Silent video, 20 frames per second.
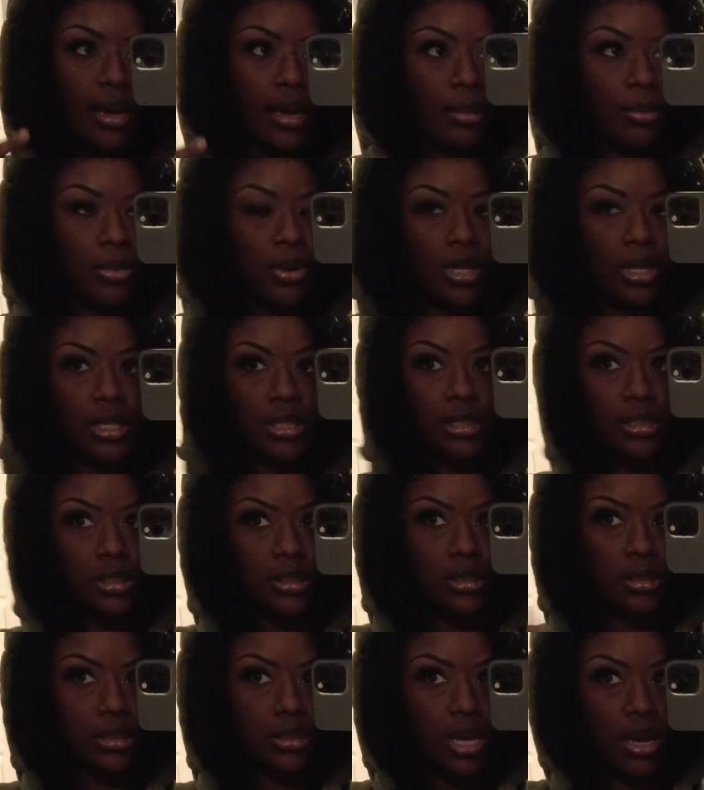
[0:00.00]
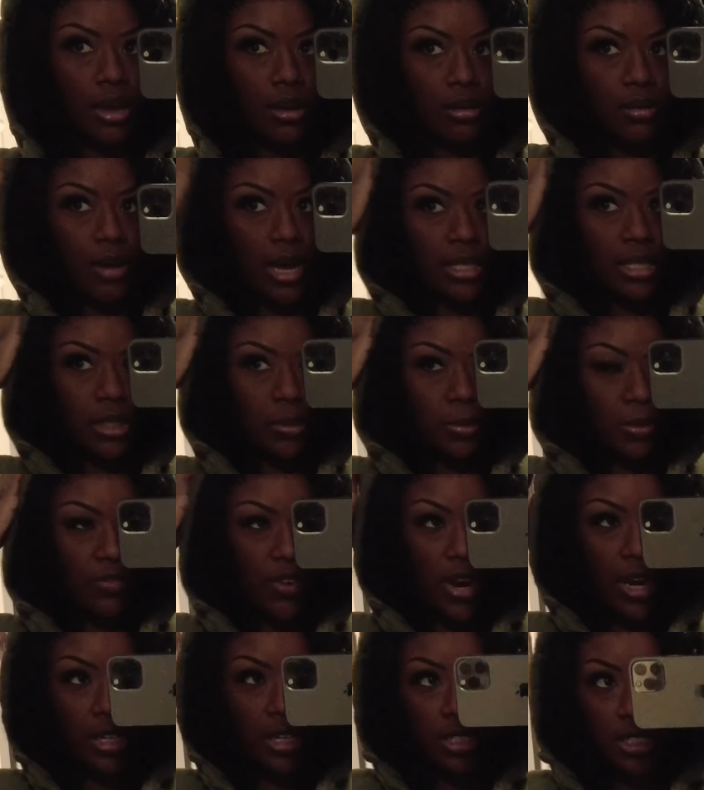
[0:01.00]
umbrellas, so I just
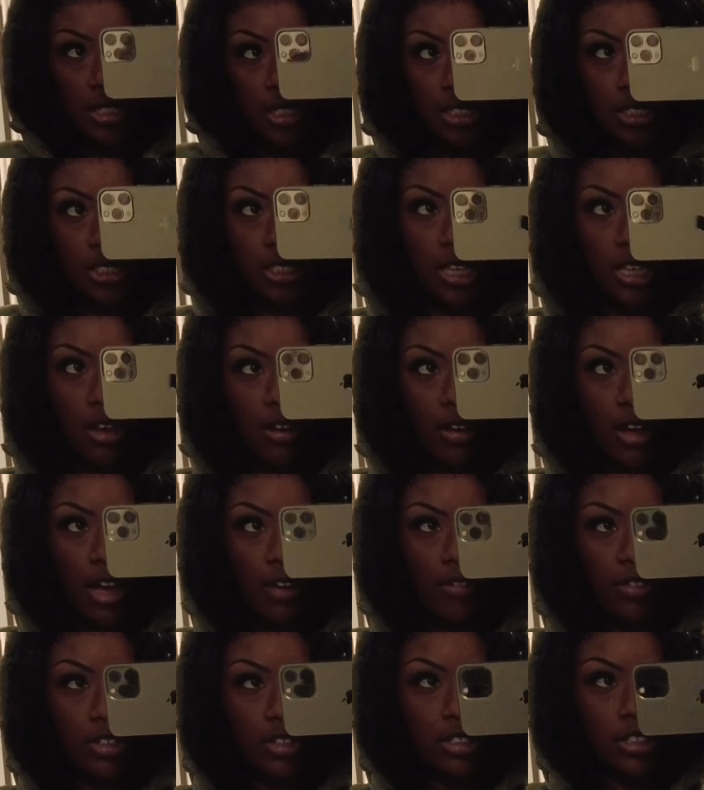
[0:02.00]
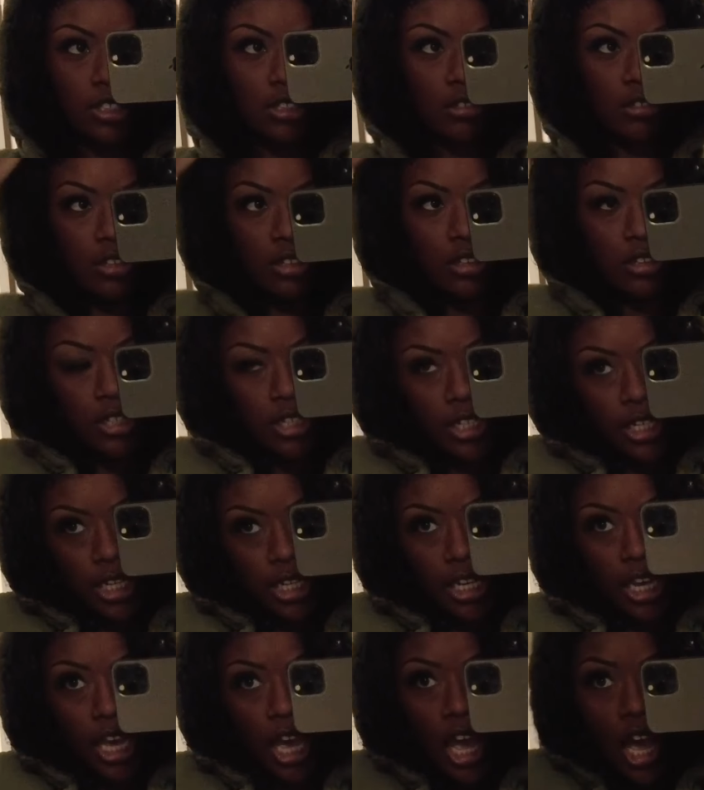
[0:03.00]
prefer hoods. So I have on this cute little
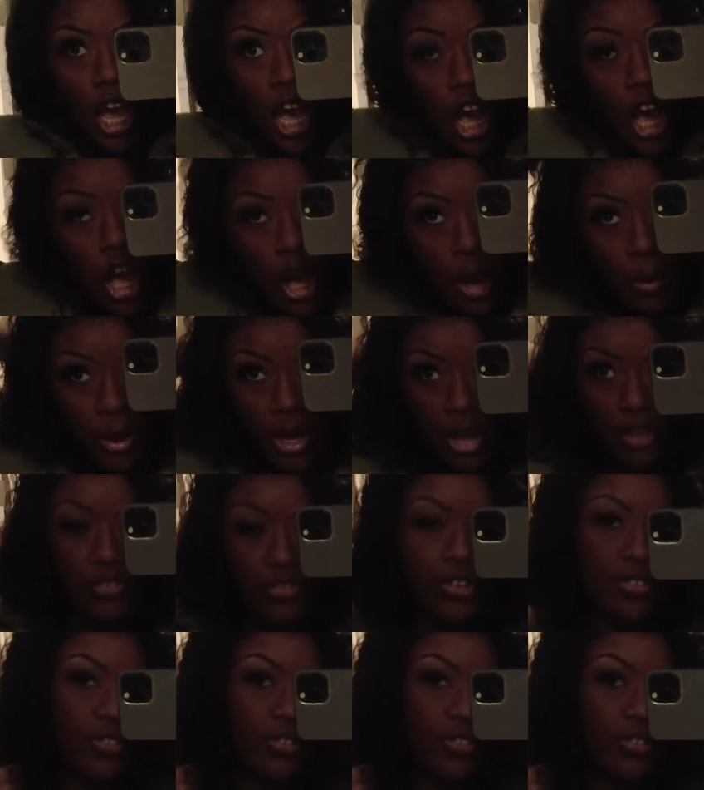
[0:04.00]
hoodie puffer